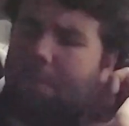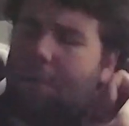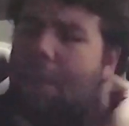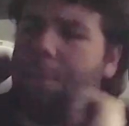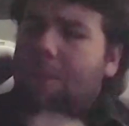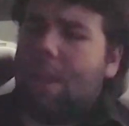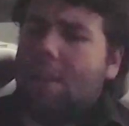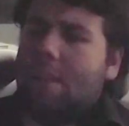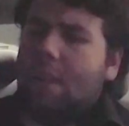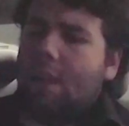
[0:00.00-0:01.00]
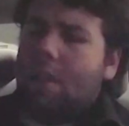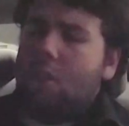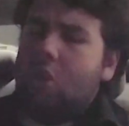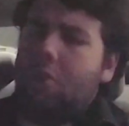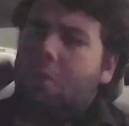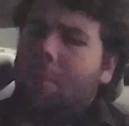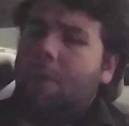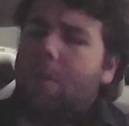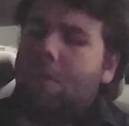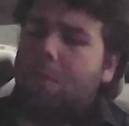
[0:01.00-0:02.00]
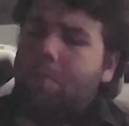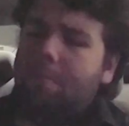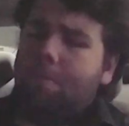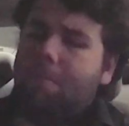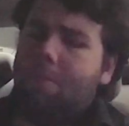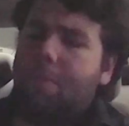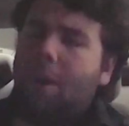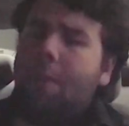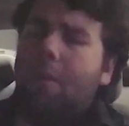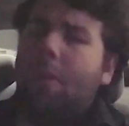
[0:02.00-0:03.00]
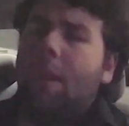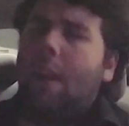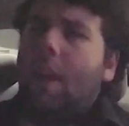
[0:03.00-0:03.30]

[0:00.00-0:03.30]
he plays uh, Schumer's brother,